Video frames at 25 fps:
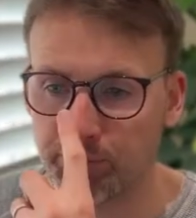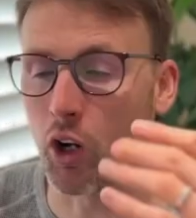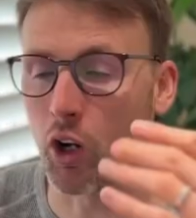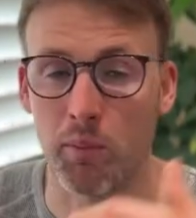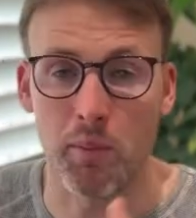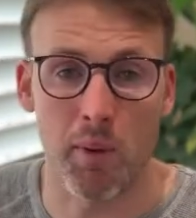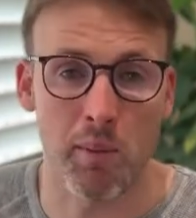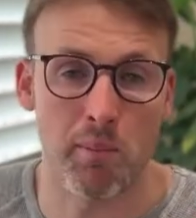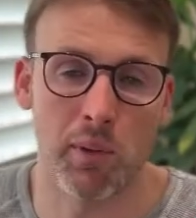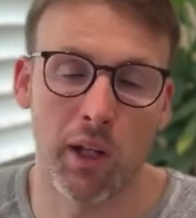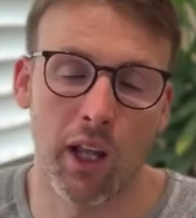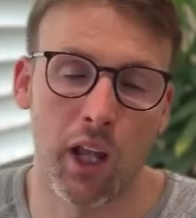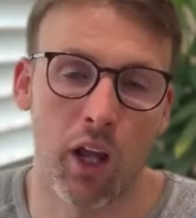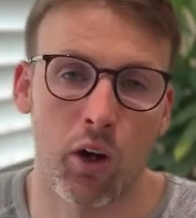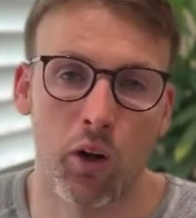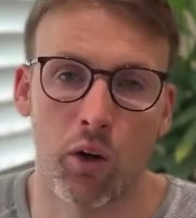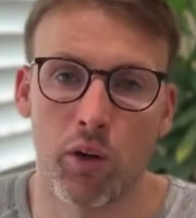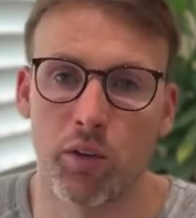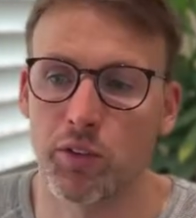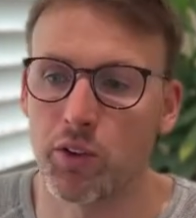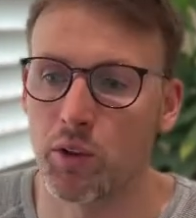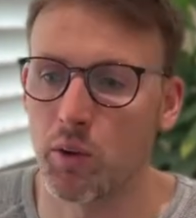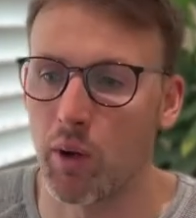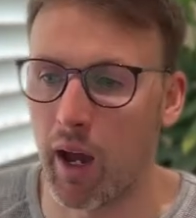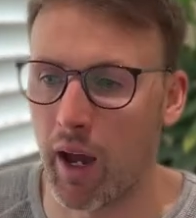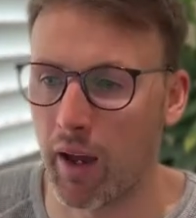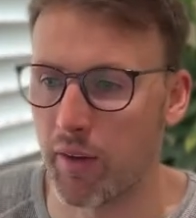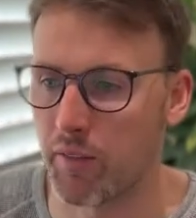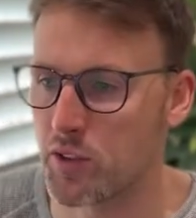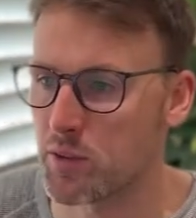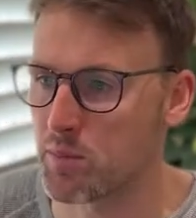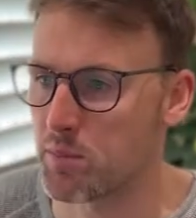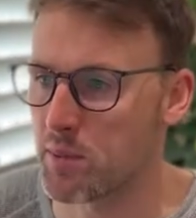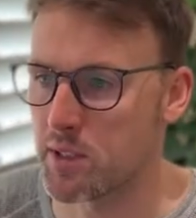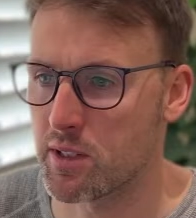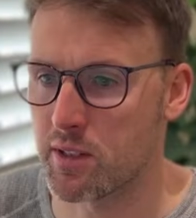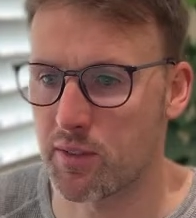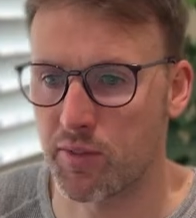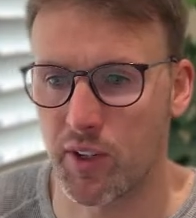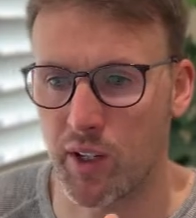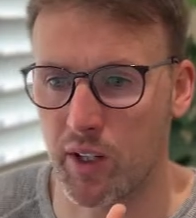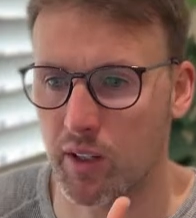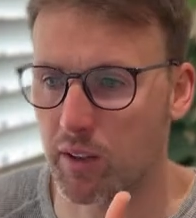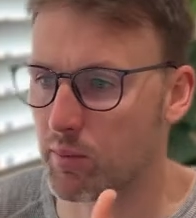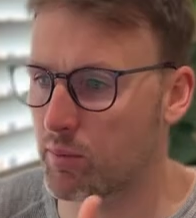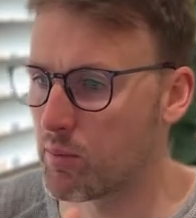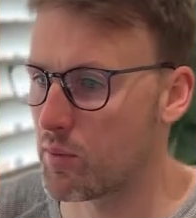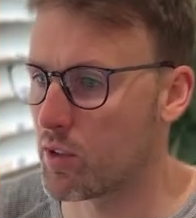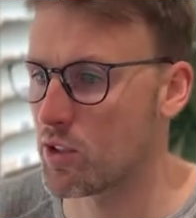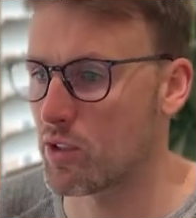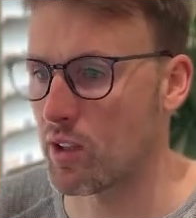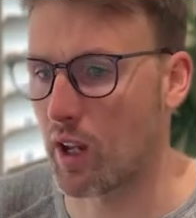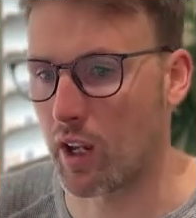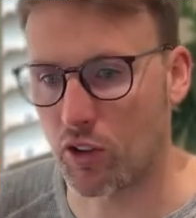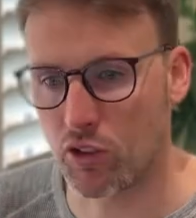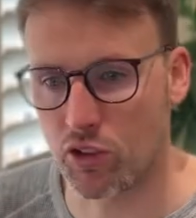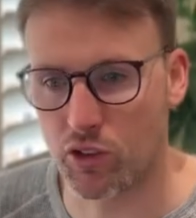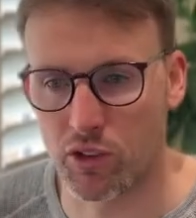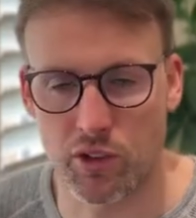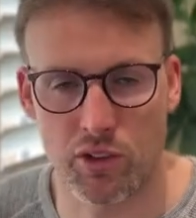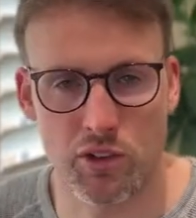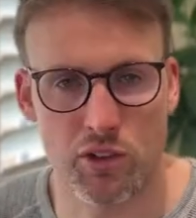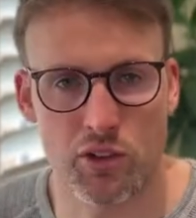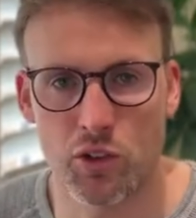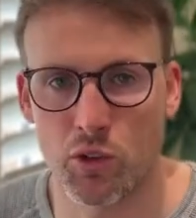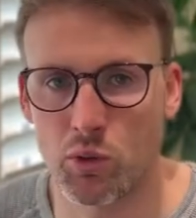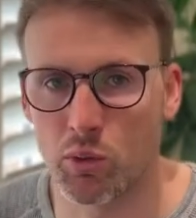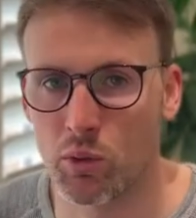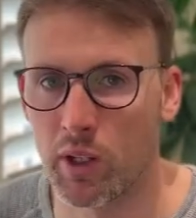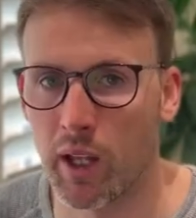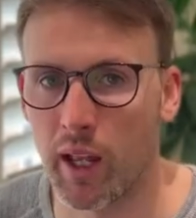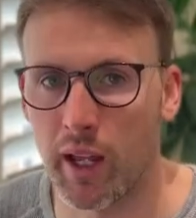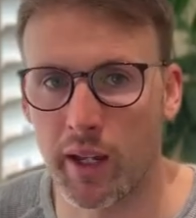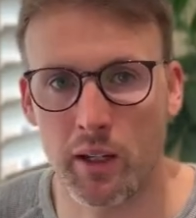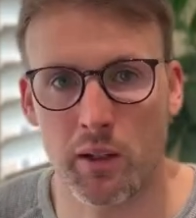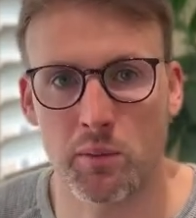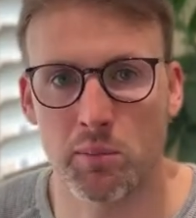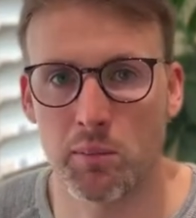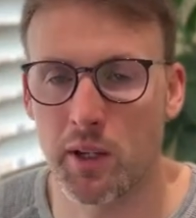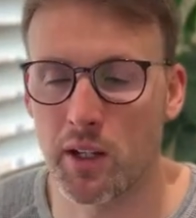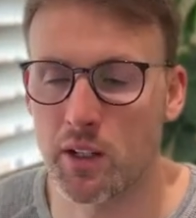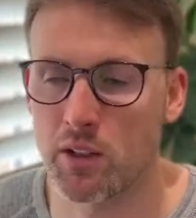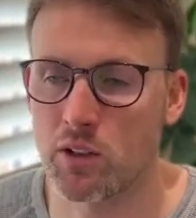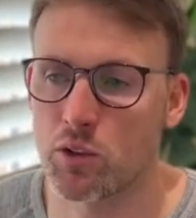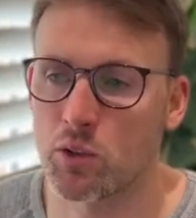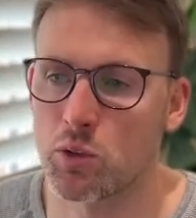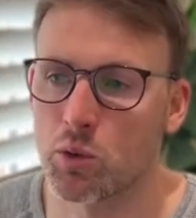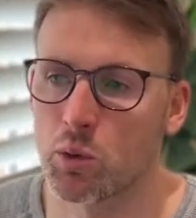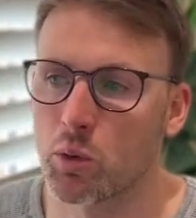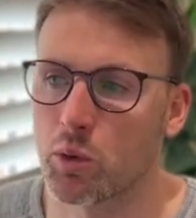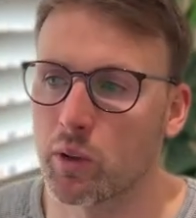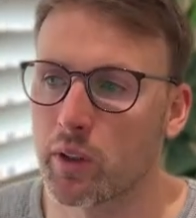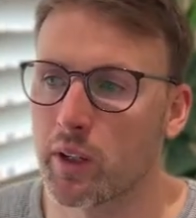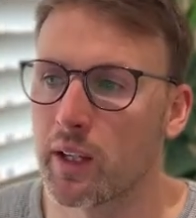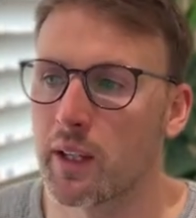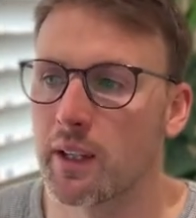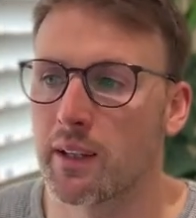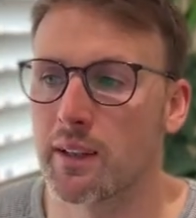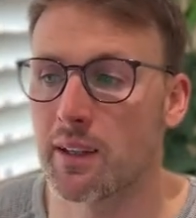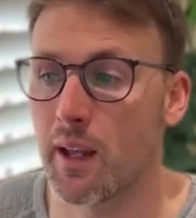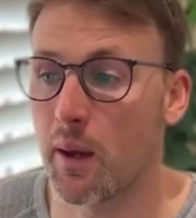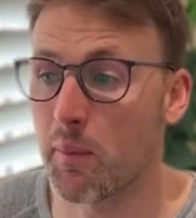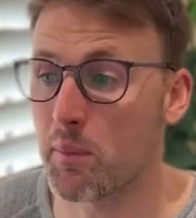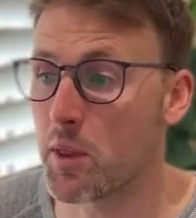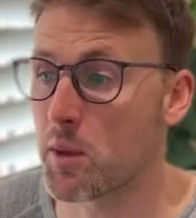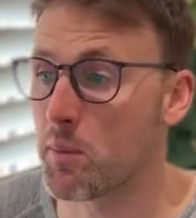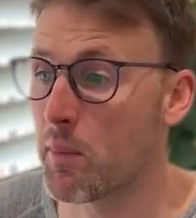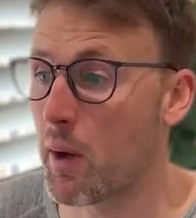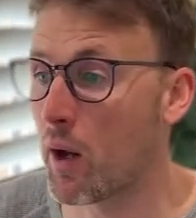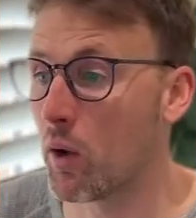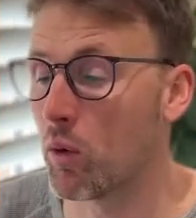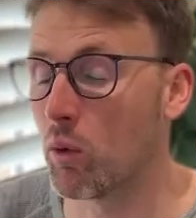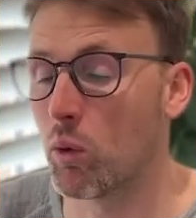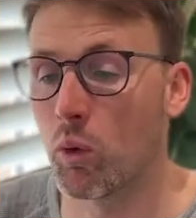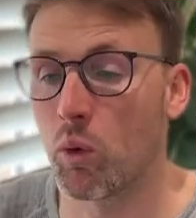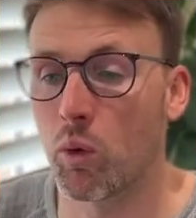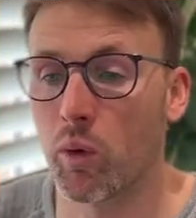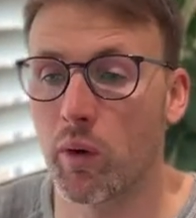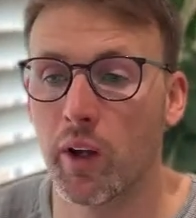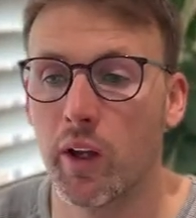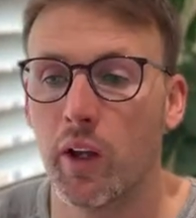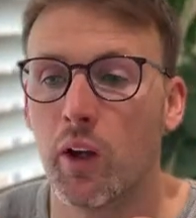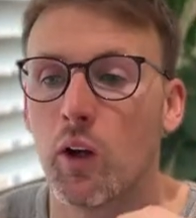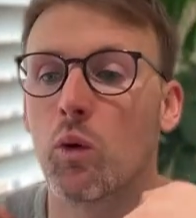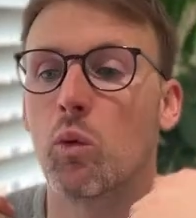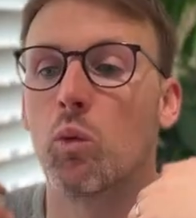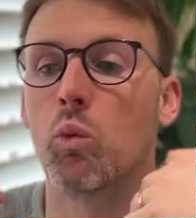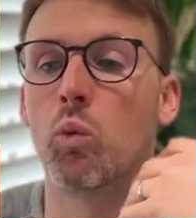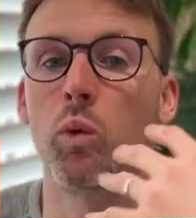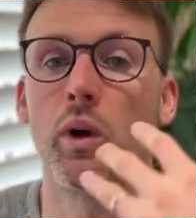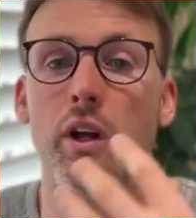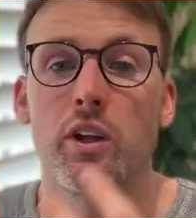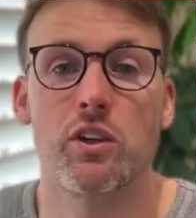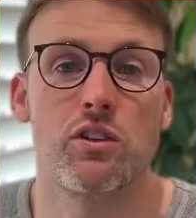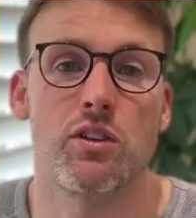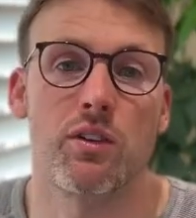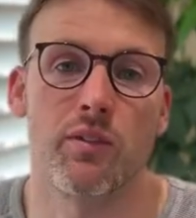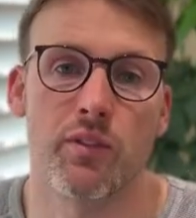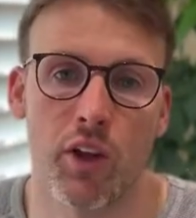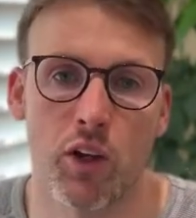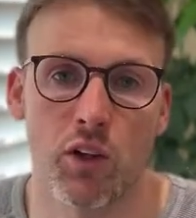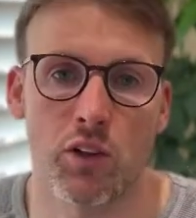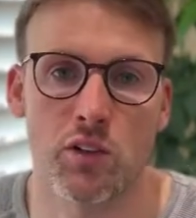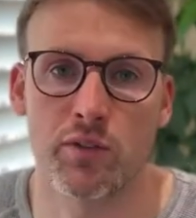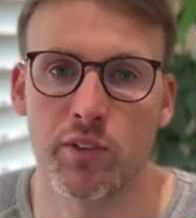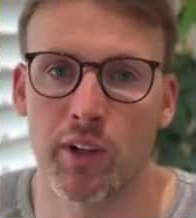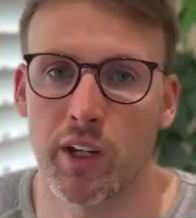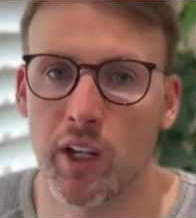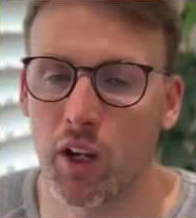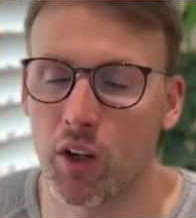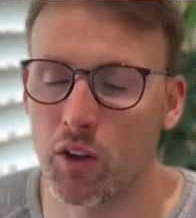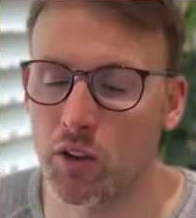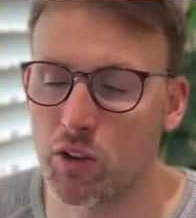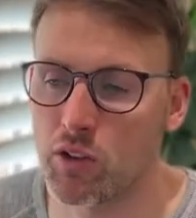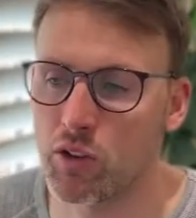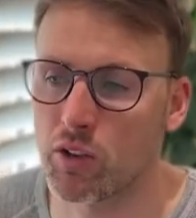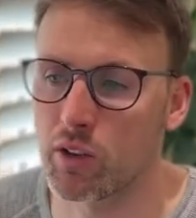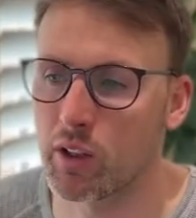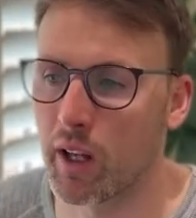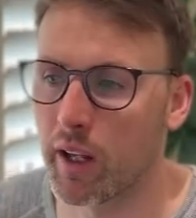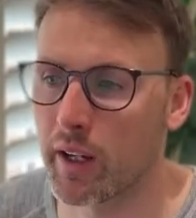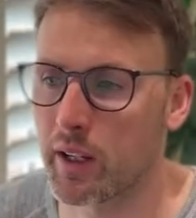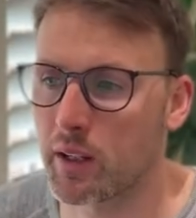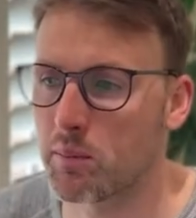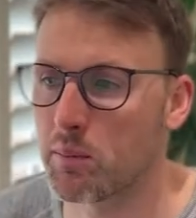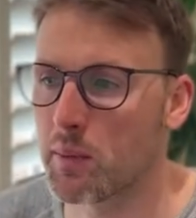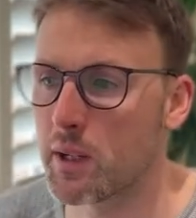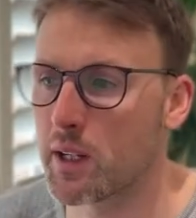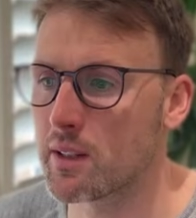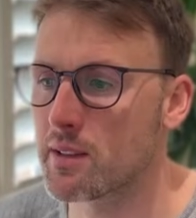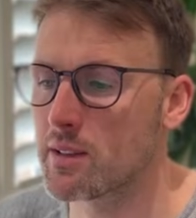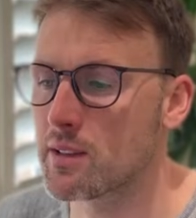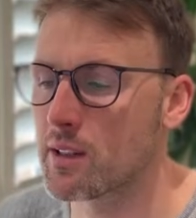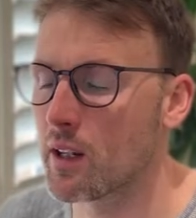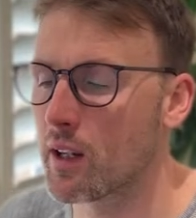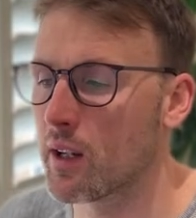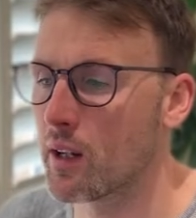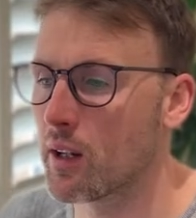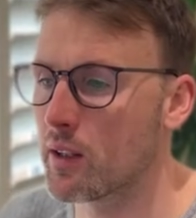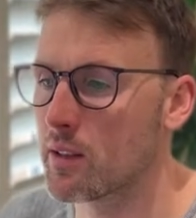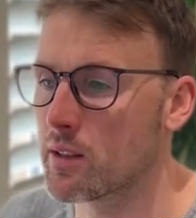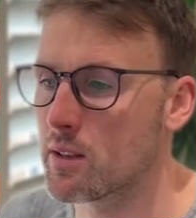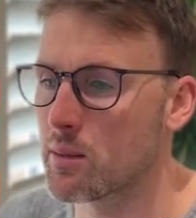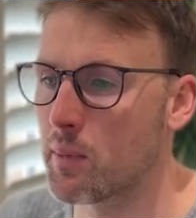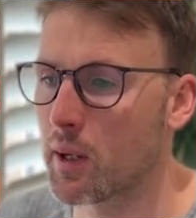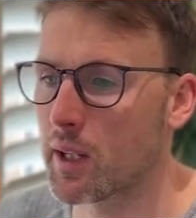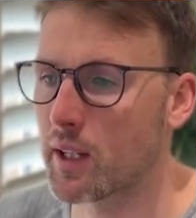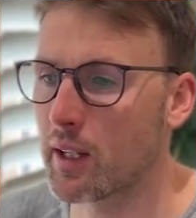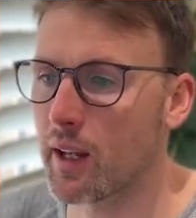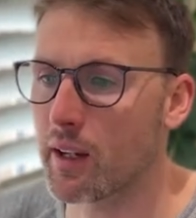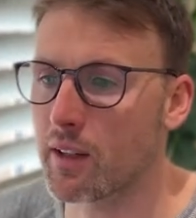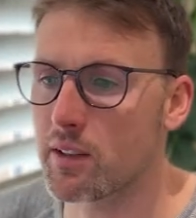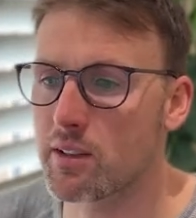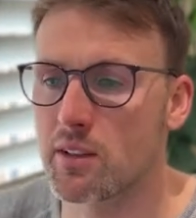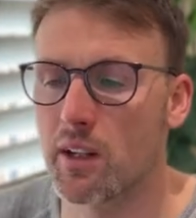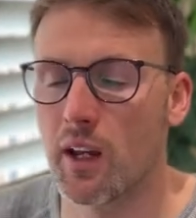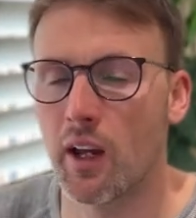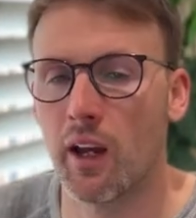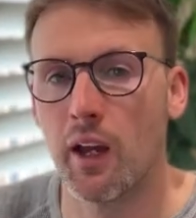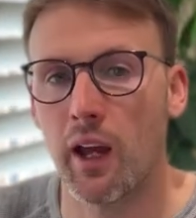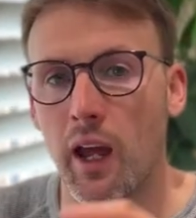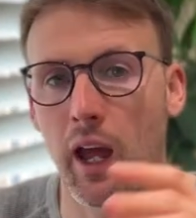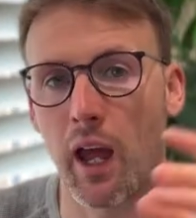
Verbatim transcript: Comment below if you have specific sections you'd like me to talk in depth about or which of those videos you'd like me to, to make next.